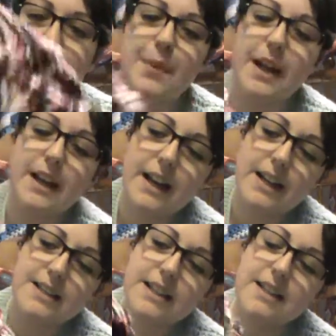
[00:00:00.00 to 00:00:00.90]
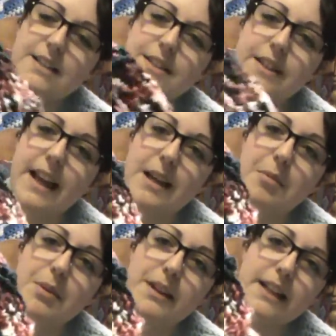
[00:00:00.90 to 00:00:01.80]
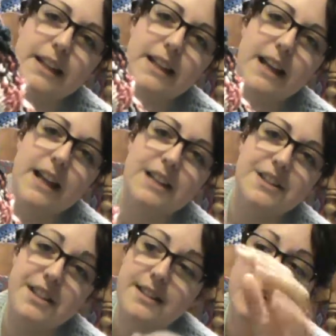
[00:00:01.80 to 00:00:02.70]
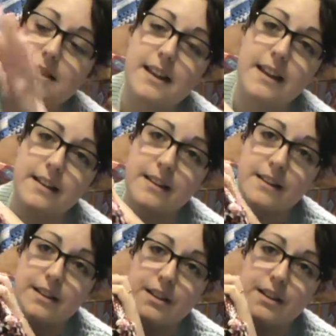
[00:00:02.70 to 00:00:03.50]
But it has nice little cabling in it, and this is knit.